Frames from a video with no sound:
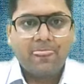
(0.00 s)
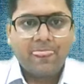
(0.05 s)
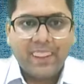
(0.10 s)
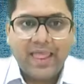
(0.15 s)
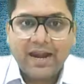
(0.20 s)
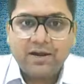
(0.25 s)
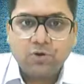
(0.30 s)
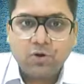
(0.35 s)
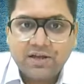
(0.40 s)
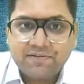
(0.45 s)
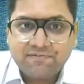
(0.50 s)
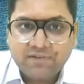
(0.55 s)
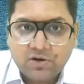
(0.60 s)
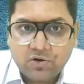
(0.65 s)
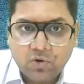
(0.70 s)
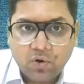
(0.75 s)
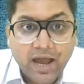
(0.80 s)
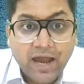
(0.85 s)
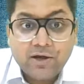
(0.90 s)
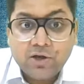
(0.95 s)
I don't even
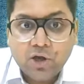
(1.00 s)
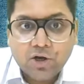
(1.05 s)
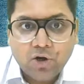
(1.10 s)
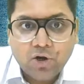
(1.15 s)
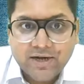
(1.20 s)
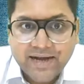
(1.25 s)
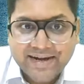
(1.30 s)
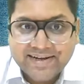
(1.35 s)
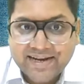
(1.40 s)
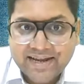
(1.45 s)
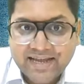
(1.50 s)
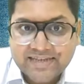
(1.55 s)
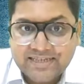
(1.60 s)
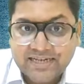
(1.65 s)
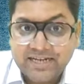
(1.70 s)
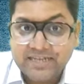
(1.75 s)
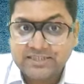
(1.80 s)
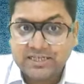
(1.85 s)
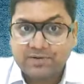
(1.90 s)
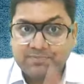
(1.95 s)
know, and you're not acting as
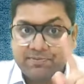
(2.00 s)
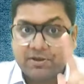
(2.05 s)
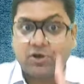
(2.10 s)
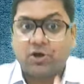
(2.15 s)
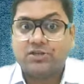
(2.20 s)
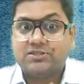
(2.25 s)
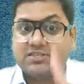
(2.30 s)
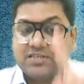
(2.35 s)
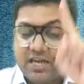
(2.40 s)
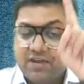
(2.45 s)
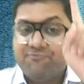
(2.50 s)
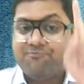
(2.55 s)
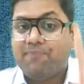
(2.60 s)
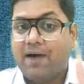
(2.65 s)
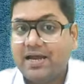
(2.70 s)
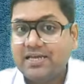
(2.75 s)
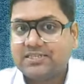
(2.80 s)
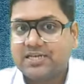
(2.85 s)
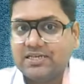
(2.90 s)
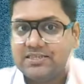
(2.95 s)
an agent, because if
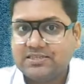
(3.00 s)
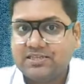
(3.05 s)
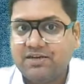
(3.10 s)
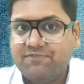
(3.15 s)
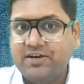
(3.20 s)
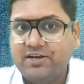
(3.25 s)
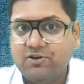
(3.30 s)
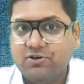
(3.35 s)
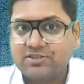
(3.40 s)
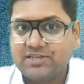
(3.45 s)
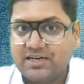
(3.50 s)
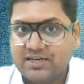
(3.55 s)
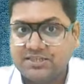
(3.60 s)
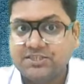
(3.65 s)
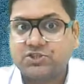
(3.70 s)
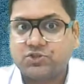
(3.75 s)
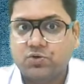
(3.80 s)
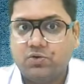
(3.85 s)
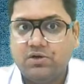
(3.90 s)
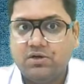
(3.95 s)
by chance the videos are
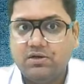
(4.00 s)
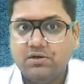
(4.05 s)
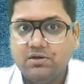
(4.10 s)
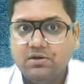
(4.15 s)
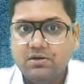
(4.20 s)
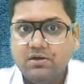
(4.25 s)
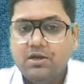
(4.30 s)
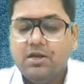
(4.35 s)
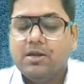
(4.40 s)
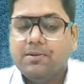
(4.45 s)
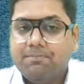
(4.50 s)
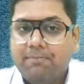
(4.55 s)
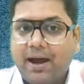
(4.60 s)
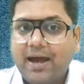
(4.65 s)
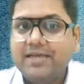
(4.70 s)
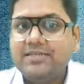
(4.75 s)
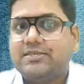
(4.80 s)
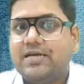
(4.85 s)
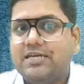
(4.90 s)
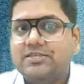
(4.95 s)
unsold,
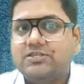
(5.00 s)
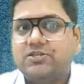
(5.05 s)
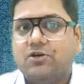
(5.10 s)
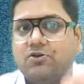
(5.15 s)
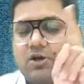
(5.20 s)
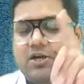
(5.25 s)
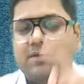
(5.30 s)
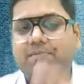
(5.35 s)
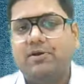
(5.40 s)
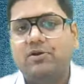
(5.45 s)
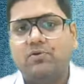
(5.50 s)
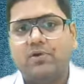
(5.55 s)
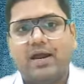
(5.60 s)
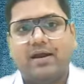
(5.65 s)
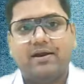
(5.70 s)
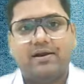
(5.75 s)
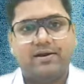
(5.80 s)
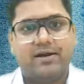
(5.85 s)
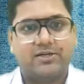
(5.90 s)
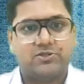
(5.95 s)
by chance you're not able to get
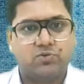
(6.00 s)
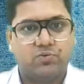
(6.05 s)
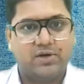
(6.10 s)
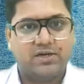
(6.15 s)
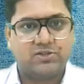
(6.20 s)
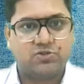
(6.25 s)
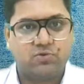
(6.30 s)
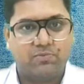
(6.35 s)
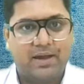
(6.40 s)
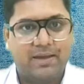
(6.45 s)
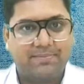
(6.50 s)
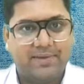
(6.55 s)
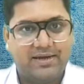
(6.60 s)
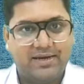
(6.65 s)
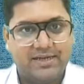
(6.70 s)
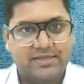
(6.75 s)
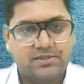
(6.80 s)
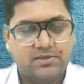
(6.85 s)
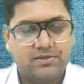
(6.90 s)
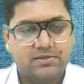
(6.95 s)
100 students to buy my
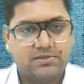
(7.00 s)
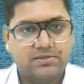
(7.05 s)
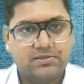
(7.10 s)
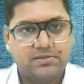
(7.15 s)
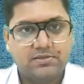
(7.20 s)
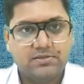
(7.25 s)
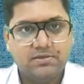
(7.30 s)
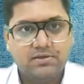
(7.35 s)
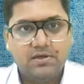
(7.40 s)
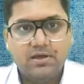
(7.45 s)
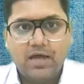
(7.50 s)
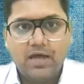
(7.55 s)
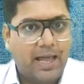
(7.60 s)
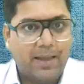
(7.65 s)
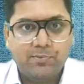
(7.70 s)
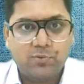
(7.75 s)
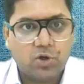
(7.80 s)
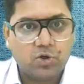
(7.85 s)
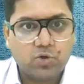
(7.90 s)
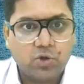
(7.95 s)
lectures, I
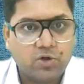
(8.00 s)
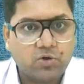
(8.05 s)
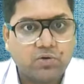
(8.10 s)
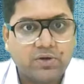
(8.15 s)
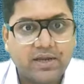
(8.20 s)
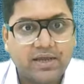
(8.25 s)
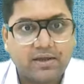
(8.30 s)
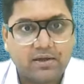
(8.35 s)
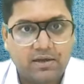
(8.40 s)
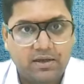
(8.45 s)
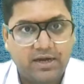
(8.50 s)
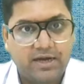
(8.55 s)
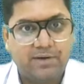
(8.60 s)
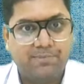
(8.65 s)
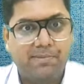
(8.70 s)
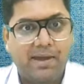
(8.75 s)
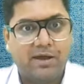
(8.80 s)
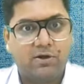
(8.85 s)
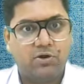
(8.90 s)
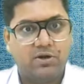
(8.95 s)
am not going to take it
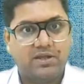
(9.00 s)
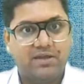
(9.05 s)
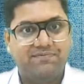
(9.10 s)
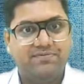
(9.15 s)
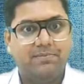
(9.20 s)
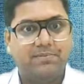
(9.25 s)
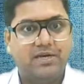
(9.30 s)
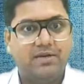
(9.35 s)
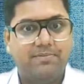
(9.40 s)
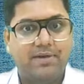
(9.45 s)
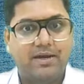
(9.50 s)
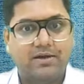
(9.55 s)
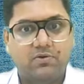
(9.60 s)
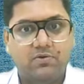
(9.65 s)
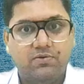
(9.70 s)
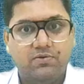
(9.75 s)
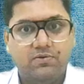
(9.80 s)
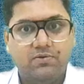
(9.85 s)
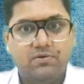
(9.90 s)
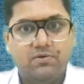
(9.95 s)
back or give the money back to
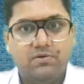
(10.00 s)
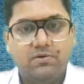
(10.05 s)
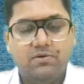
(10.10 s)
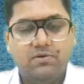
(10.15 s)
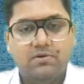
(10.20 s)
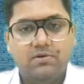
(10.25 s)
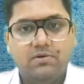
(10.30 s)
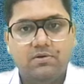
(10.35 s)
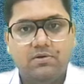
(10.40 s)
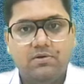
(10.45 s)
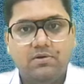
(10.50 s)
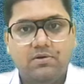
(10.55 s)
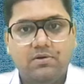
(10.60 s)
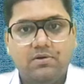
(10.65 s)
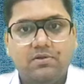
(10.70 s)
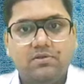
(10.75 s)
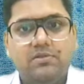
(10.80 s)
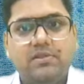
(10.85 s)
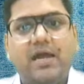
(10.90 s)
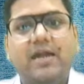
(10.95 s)

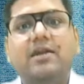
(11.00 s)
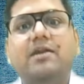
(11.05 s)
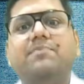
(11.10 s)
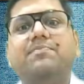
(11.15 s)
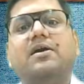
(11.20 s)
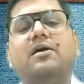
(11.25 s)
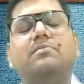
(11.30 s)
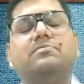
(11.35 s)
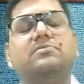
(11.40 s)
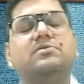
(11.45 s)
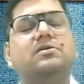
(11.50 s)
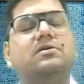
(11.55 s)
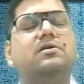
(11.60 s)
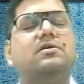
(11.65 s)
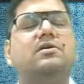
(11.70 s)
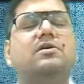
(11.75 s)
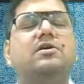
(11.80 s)
you. Then it becomes a